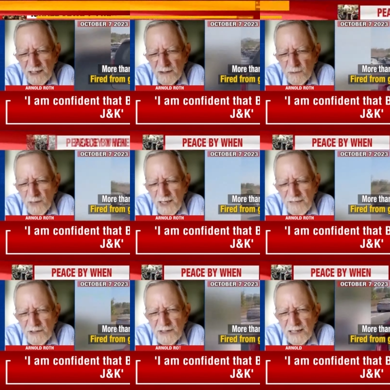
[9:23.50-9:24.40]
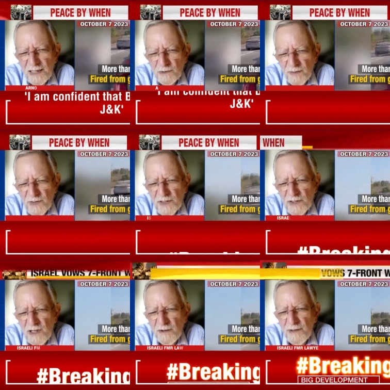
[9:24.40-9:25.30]
Why have you done all of this
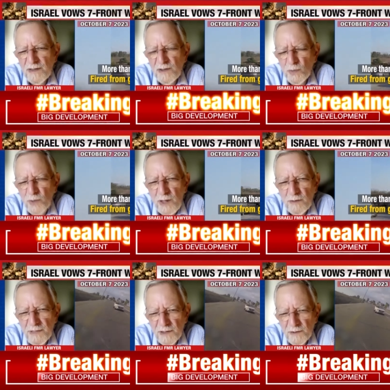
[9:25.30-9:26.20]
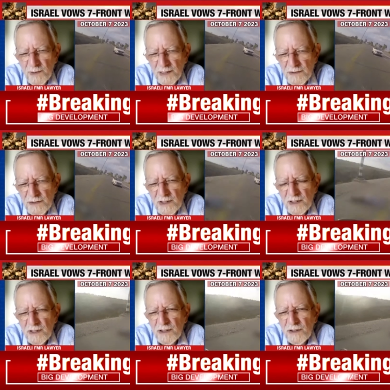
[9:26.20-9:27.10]
knowing that we would be the ones
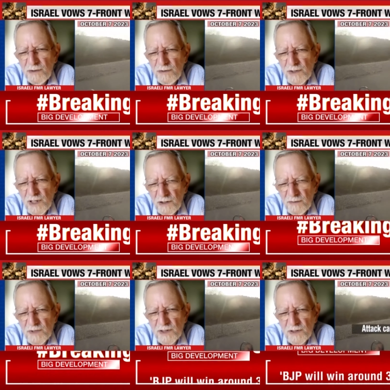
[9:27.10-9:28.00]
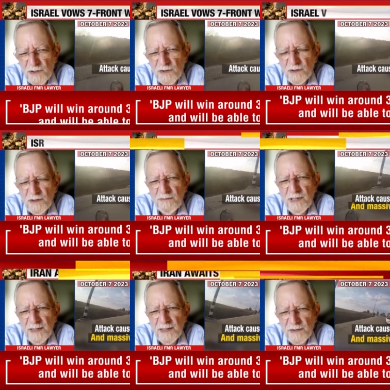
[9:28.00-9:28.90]
whose homes are destroyed
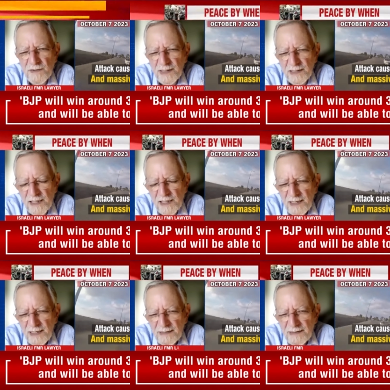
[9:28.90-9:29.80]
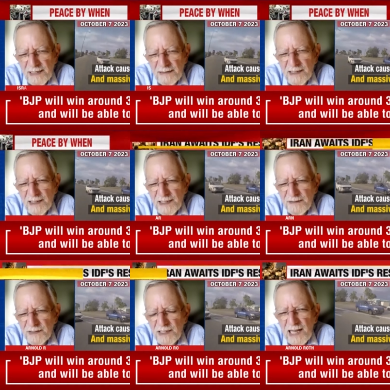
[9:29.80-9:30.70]
by the Israelis? That kind
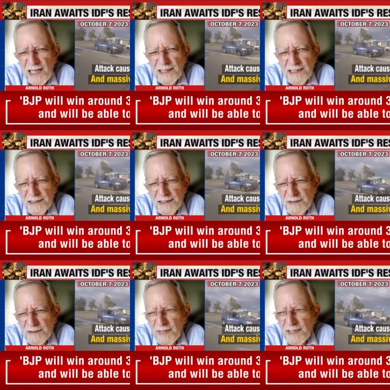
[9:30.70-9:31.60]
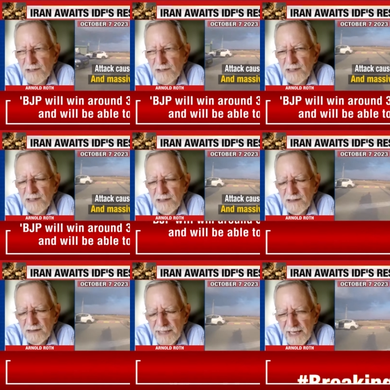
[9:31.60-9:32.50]
of an analysis makes the
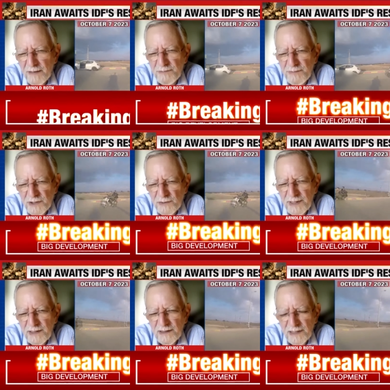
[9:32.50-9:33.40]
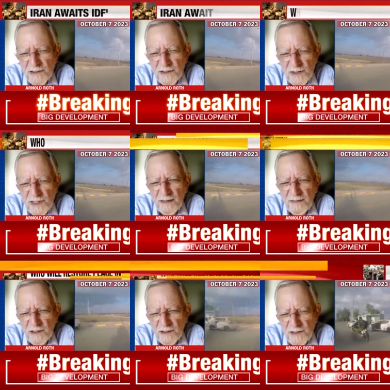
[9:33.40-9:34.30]
gap between let's save
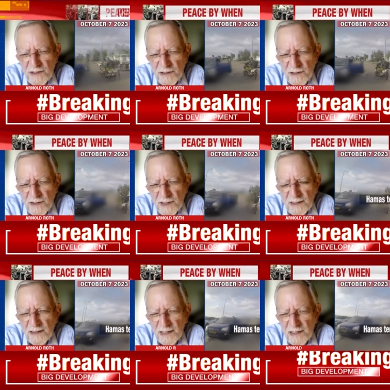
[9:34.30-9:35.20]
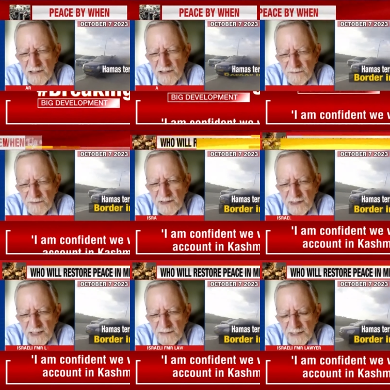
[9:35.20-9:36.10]
the hostages and let's defeat
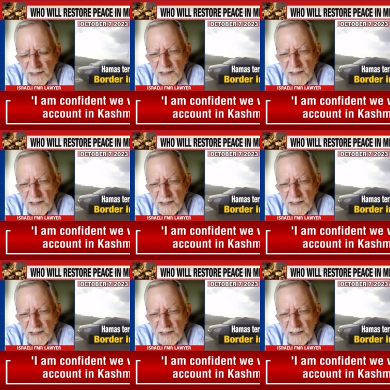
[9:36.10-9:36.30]
the enemy